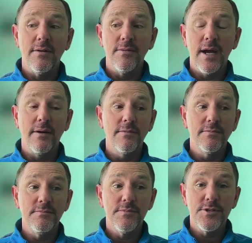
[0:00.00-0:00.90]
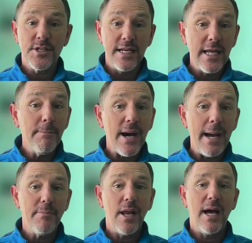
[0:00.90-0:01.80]
Our sending
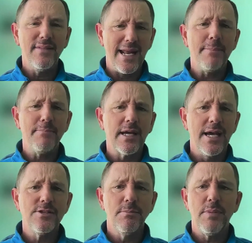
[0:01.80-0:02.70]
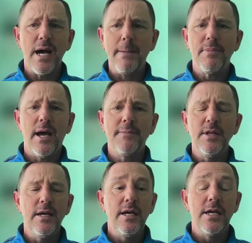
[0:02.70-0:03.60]
pipeline, that application pipeline,
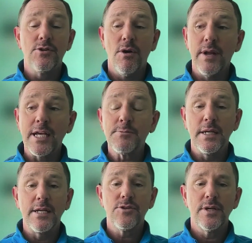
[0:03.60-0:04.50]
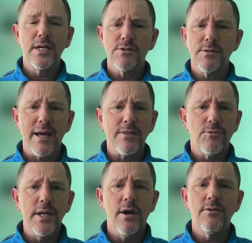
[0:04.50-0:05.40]
has grown exponentially. It was about
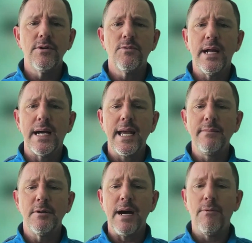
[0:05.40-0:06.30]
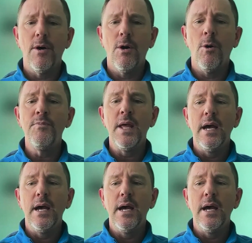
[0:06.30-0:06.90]
300 when I came into my role.